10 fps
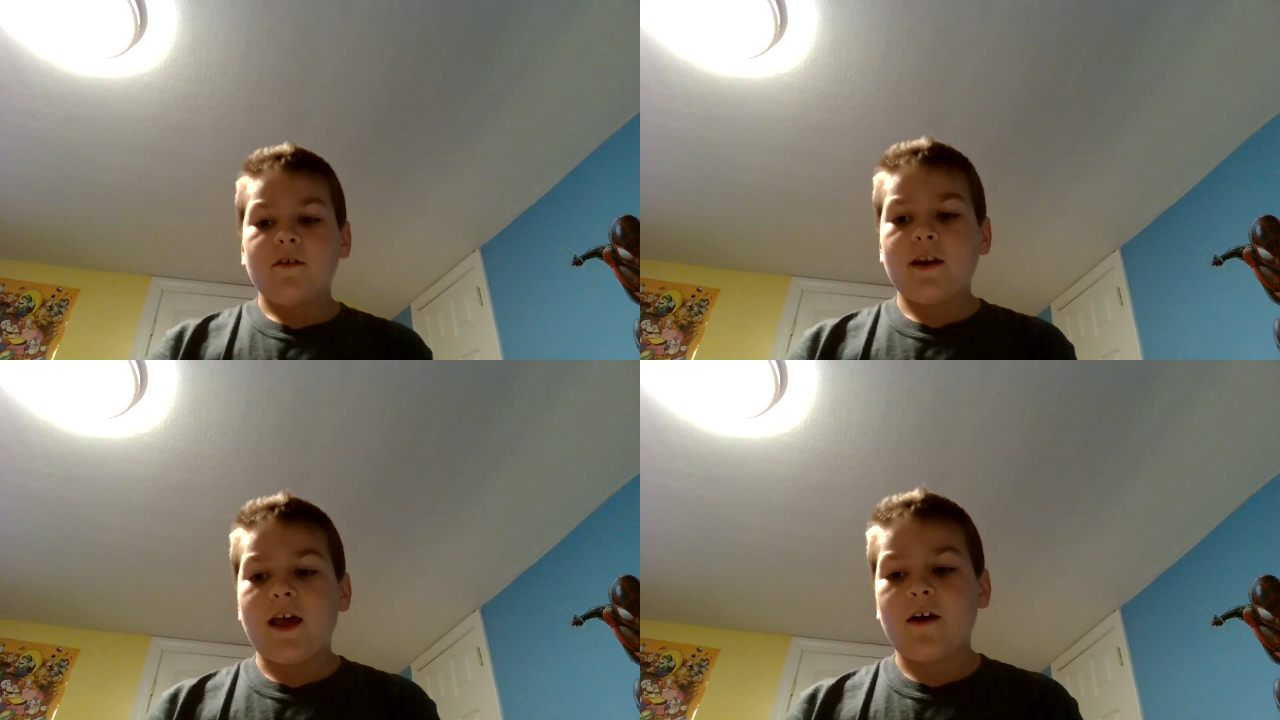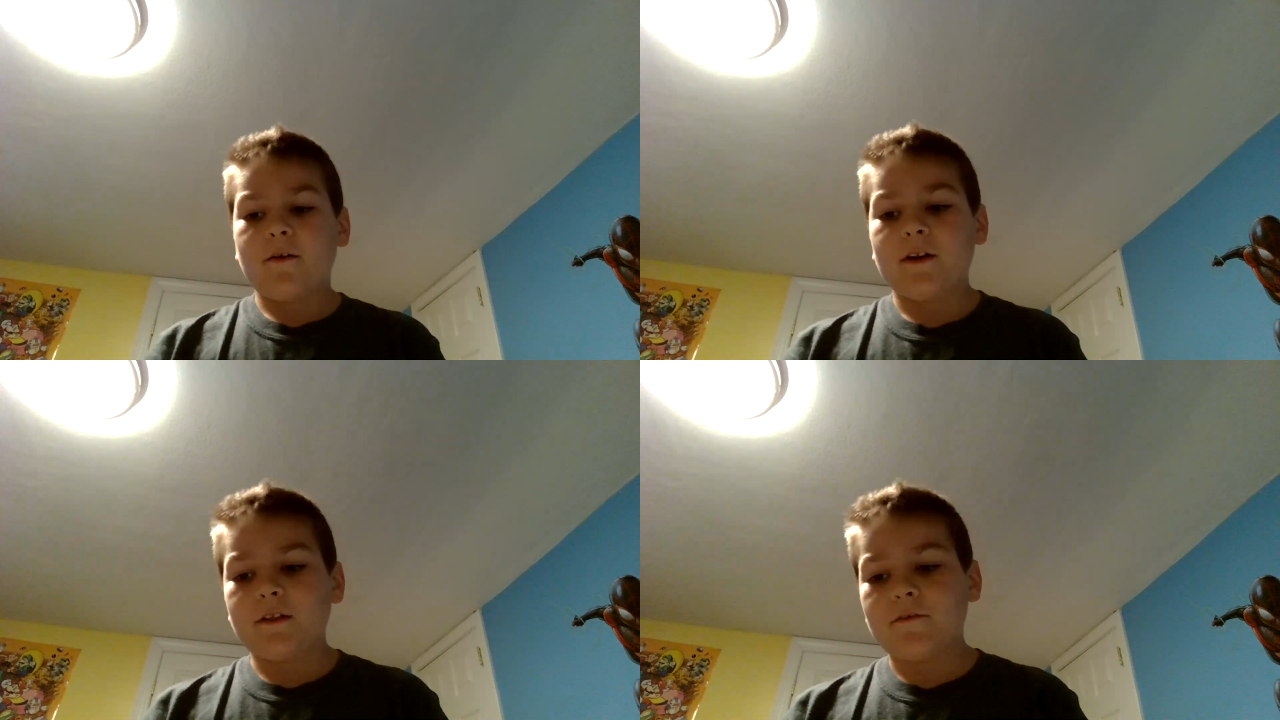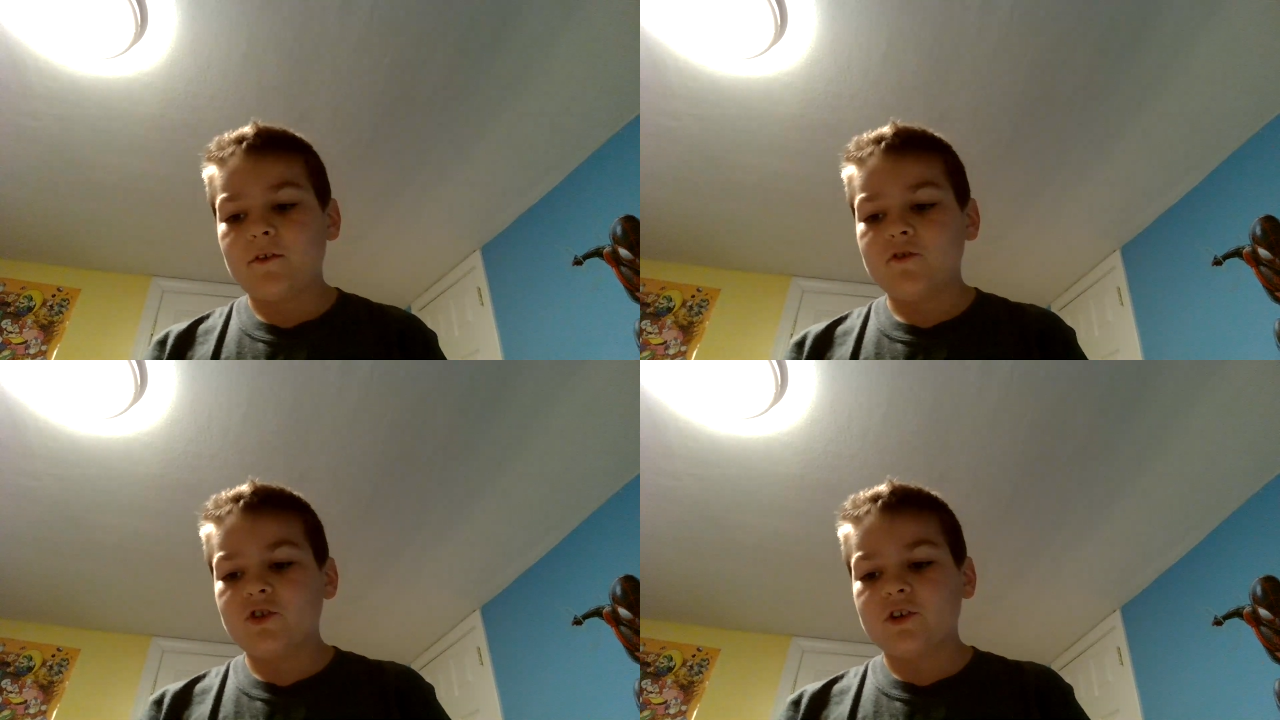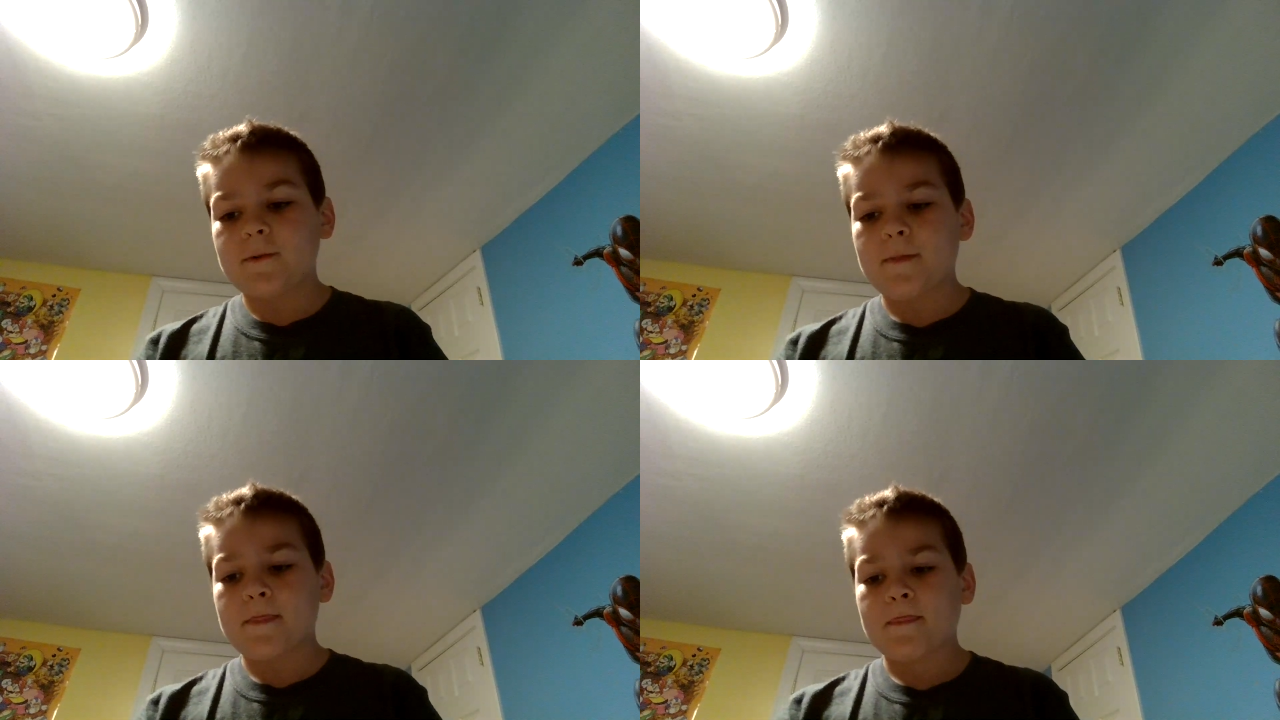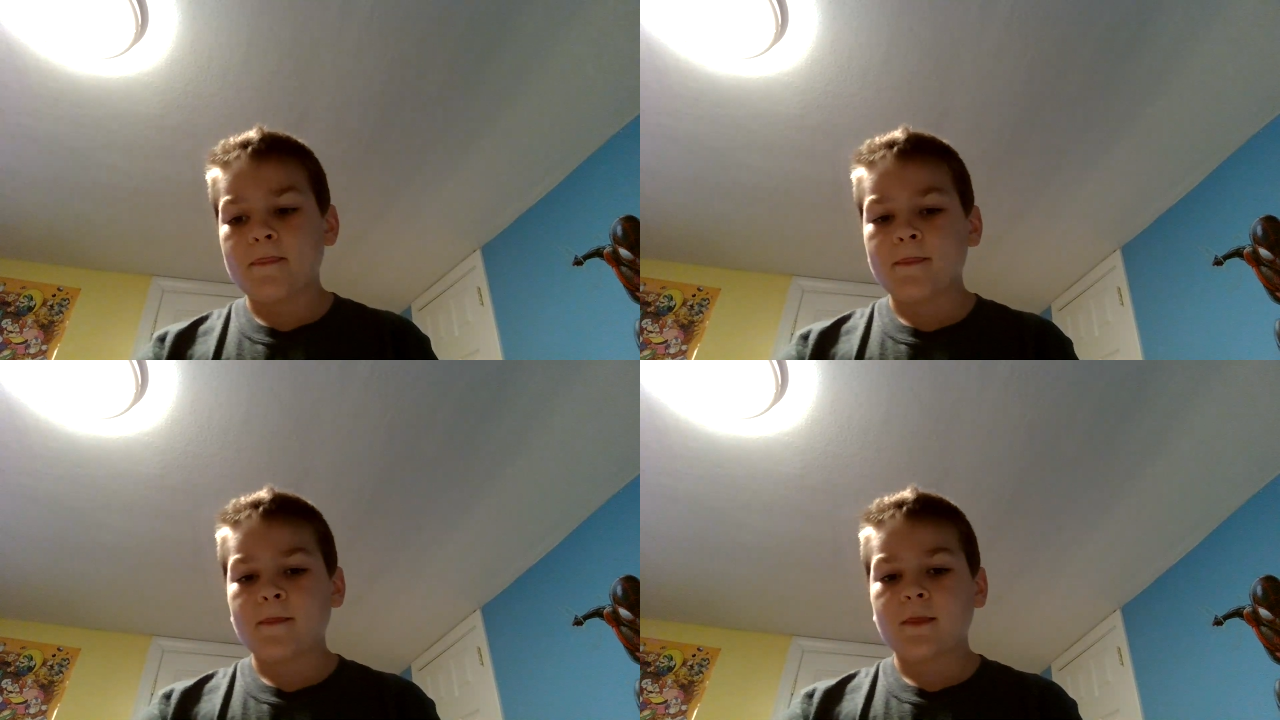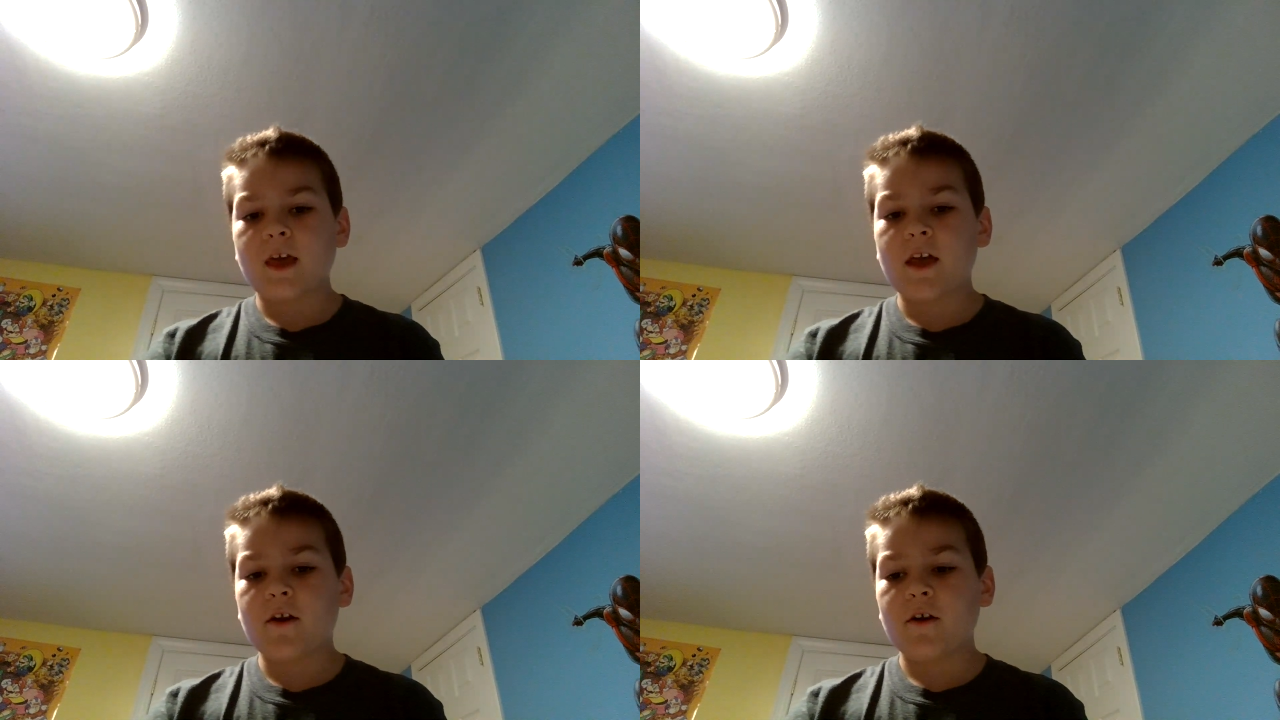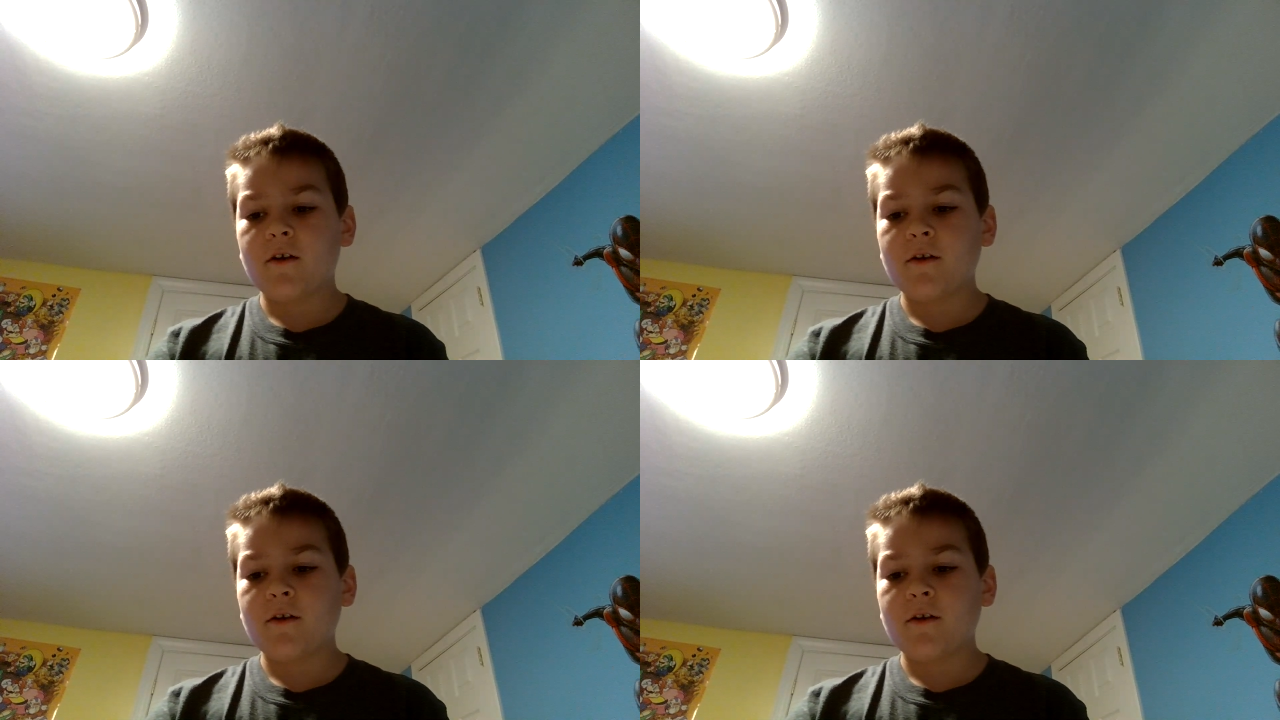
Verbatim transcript: now and in the future. Later.